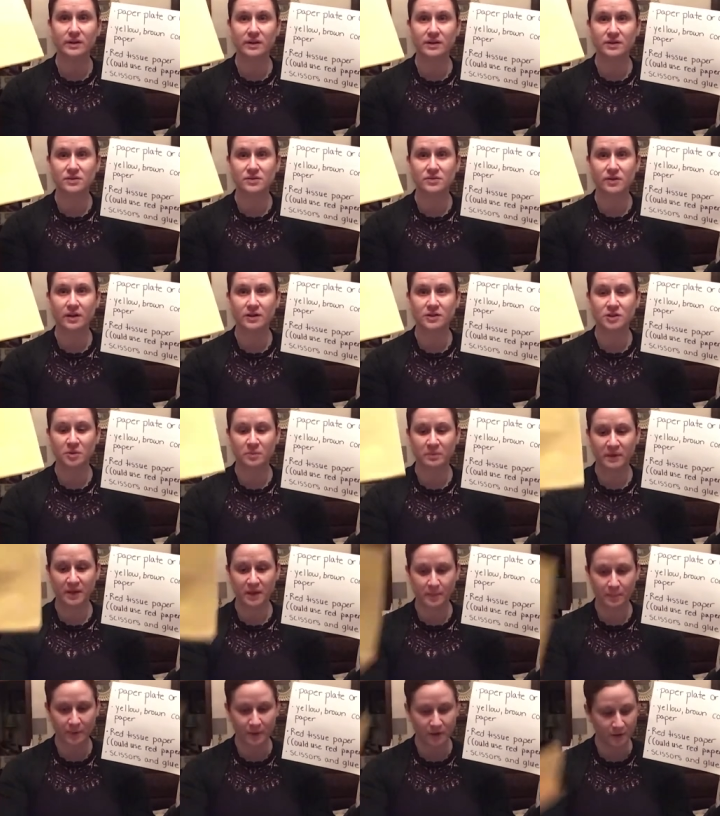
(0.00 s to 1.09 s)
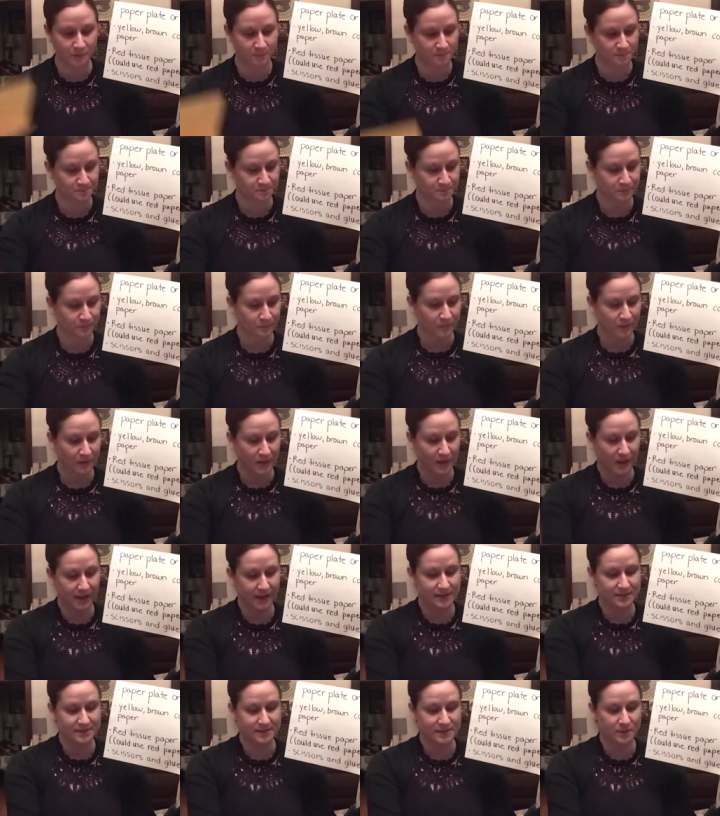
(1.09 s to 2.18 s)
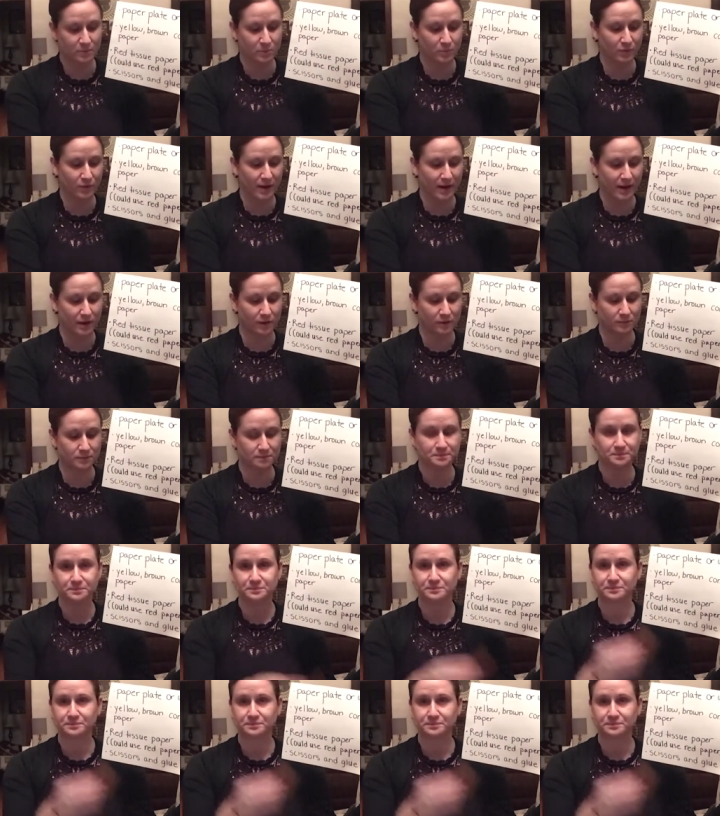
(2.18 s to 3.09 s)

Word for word: construction paper and some brown